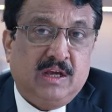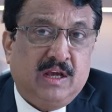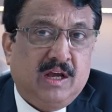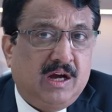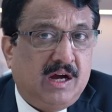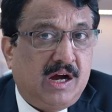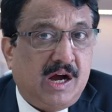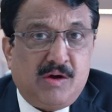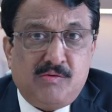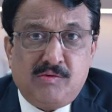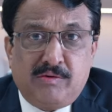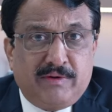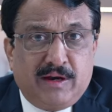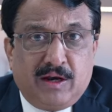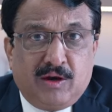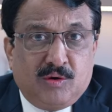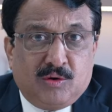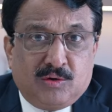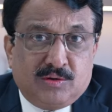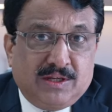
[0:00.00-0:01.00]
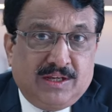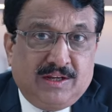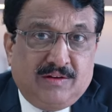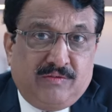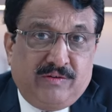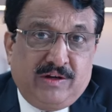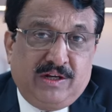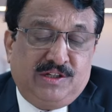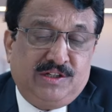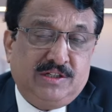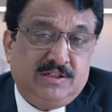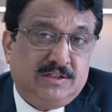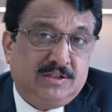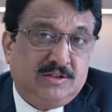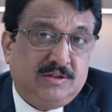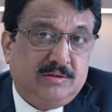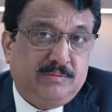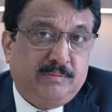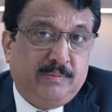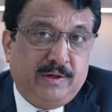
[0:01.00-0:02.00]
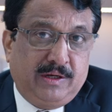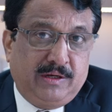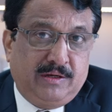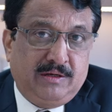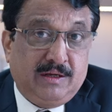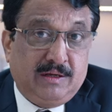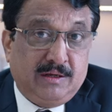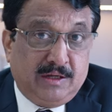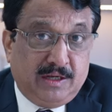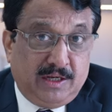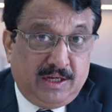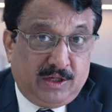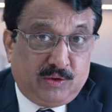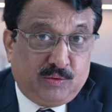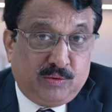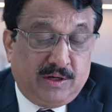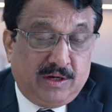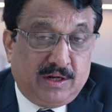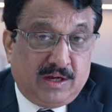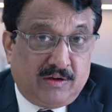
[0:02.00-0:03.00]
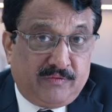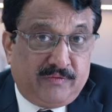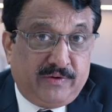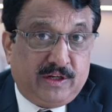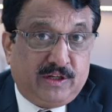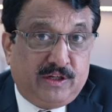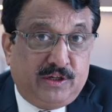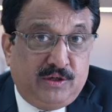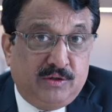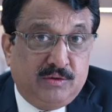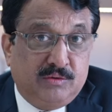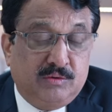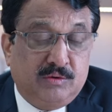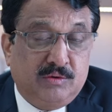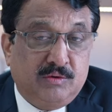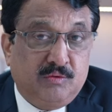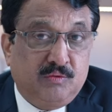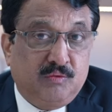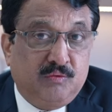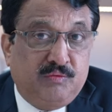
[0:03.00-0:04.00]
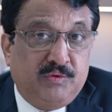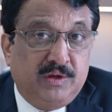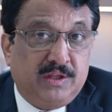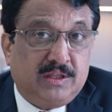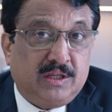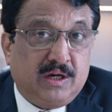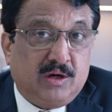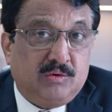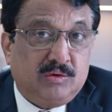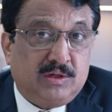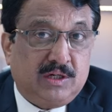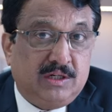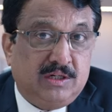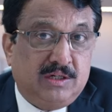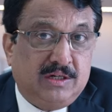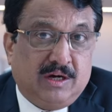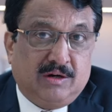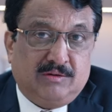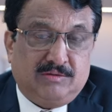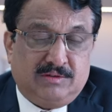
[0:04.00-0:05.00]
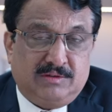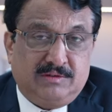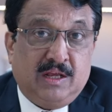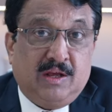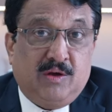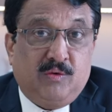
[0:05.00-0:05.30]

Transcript: However low the inflation could be, it will affect you without a doubt.